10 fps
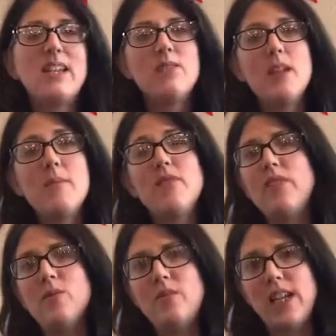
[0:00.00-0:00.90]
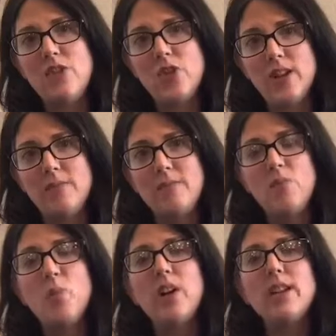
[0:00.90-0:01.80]
give them a foundation,
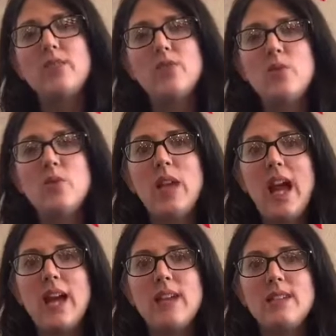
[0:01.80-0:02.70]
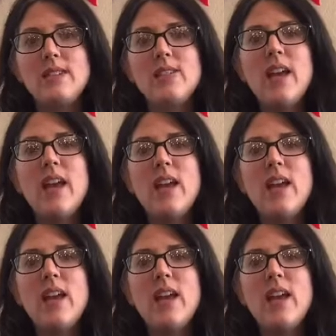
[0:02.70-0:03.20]
where as soon as